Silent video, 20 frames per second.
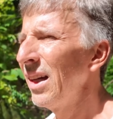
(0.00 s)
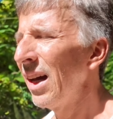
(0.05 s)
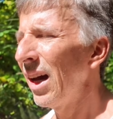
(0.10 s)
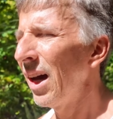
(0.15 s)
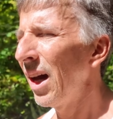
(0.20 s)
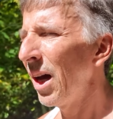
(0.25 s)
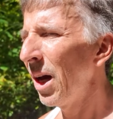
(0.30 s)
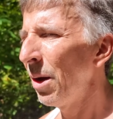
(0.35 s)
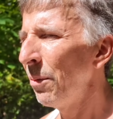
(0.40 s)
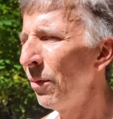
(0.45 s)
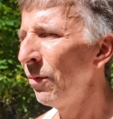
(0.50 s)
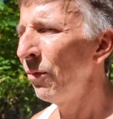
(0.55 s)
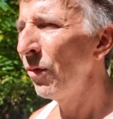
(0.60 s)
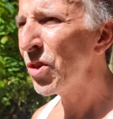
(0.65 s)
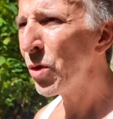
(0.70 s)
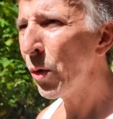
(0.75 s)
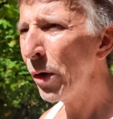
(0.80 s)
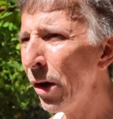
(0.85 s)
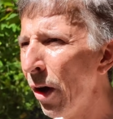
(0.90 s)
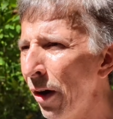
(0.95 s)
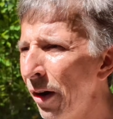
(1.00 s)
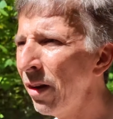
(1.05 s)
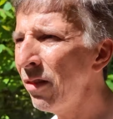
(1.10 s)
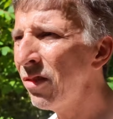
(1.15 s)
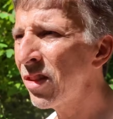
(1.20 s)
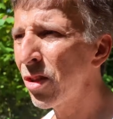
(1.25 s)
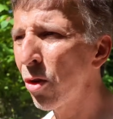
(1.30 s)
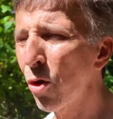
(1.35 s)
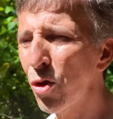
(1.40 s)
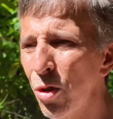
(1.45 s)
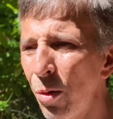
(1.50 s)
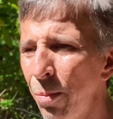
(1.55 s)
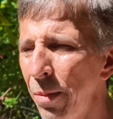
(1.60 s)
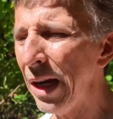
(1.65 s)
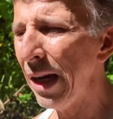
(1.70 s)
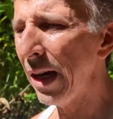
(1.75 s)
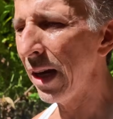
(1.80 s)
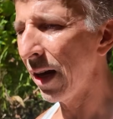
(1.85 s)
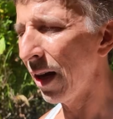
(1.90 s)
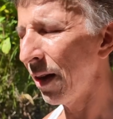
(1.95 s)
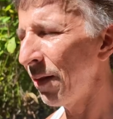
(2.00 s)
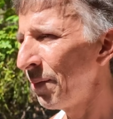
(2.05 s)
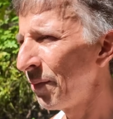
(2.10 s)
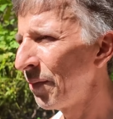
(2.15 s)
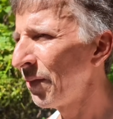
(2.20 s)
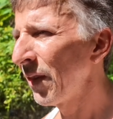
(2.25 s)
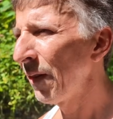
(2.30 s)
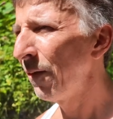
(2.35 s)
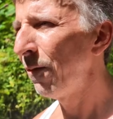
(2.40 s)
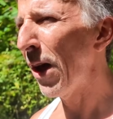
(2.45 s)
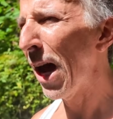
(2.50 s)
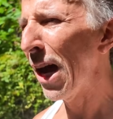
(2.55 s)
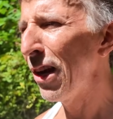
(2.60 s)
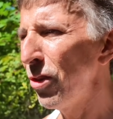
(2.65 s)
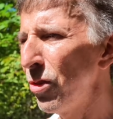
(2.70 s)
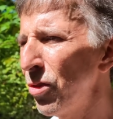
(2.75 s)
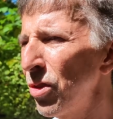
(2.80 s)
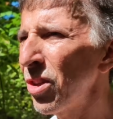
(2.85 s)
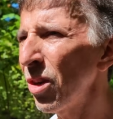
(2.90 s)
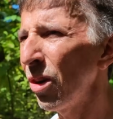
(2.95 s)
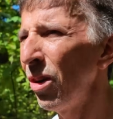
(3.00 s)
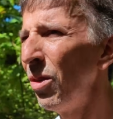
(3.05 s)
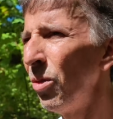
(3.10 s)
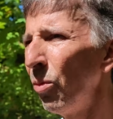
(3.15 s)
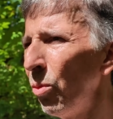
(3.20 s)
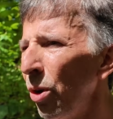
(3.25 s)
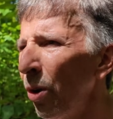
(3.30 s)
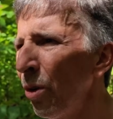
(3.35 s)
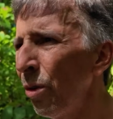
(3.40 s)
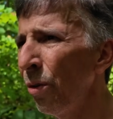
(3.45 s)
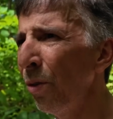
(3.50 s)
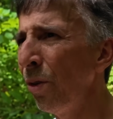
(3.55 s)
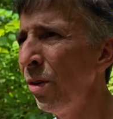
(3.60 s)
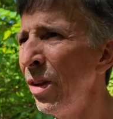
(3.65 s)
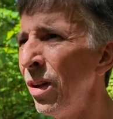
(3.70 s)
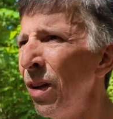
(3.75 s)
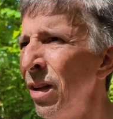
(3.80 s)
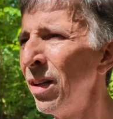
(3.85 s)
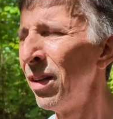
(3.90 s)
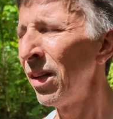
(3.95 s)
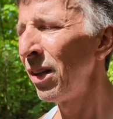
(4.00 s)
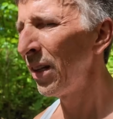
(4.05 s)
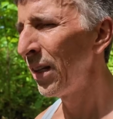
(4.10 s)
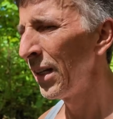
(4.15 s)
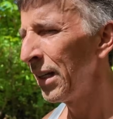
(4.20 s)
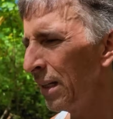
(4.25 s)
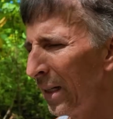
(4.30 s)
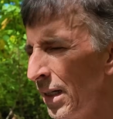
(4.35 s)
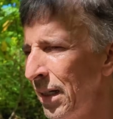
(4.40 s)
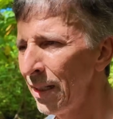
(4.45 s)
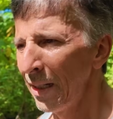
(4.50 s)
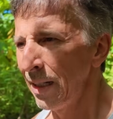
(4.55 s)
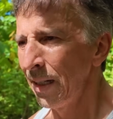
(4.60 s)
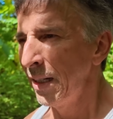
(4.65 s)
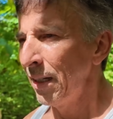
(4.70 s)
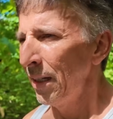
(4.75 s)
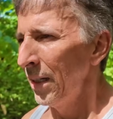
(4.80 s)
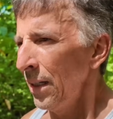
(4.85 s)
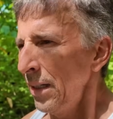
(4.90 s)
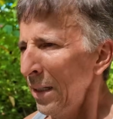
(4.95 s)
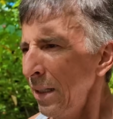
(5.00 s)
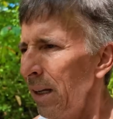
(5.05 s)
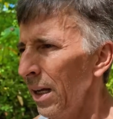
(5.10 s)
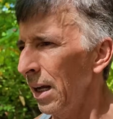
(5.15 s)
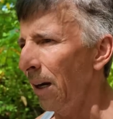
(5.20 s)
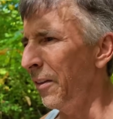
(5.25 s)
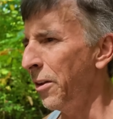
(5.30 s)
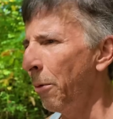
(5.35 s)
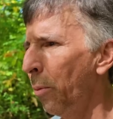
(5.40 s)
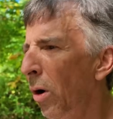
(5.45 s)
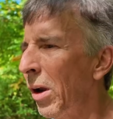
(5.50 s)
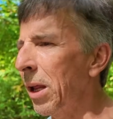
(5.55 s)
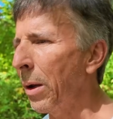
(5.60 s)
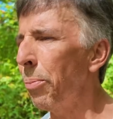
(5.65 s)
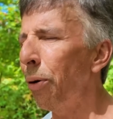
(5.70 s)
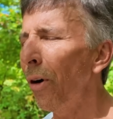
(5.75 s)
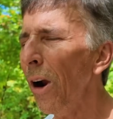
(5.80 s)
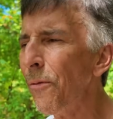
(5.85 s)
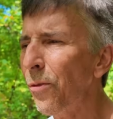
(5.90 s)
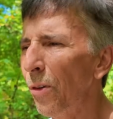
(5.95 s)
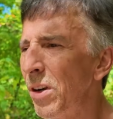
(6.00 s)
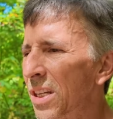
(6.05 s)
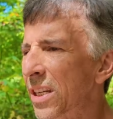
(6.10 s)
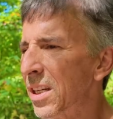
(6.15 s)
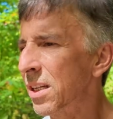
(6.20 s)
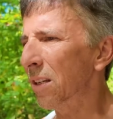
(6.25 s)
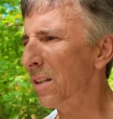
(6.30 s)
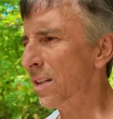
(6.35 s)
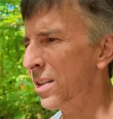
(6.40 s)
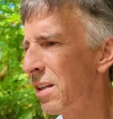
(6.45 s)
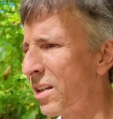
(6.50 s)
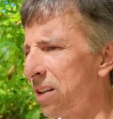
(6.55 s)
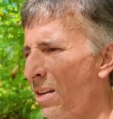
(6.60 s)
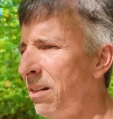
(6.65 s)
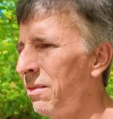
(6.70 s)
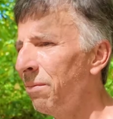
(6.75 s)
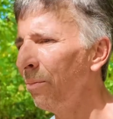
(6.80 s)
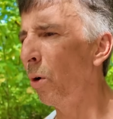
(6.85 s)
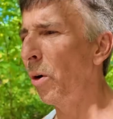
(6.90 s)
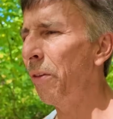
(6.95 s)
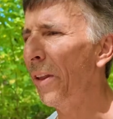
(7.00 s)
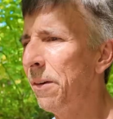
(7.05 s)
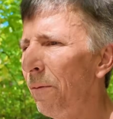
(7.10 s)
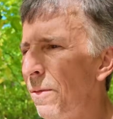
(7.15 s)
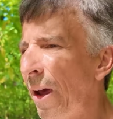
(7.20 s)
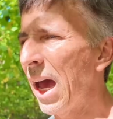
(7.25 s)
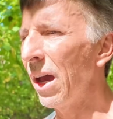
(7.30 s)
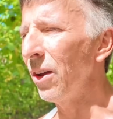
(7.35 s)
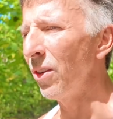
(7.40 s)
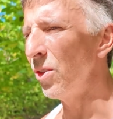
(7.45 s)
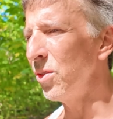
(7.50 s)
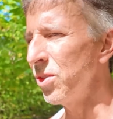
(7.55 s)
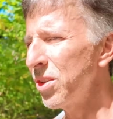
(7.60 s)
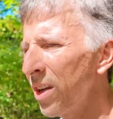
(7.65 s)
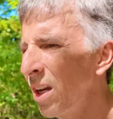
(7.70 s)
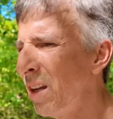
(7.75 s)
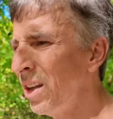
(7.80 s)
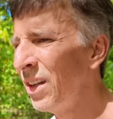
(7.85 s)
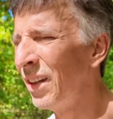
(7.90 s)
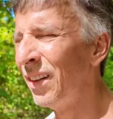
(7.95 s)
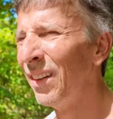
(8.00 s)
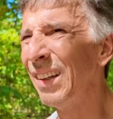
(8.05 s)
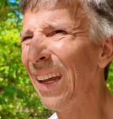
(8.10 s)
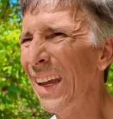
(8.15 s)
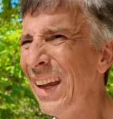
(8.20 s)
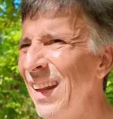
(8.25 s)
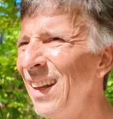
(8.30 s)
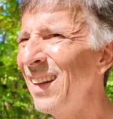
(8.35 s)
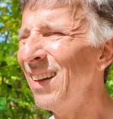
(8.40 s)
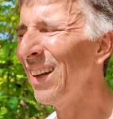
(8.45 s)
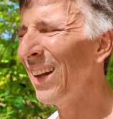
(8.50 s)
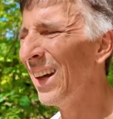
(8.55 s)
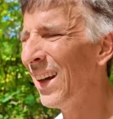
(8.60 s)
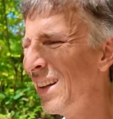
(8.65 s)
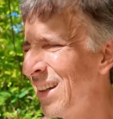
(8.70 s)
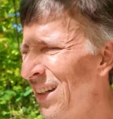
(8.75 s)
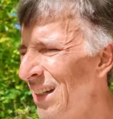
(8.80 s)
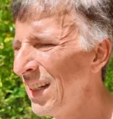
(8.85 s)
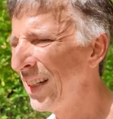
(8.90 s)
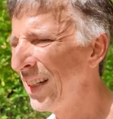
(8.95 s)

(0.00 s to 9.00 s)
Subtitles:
what's going on social media. Values will, they're more like preferences more than values. And an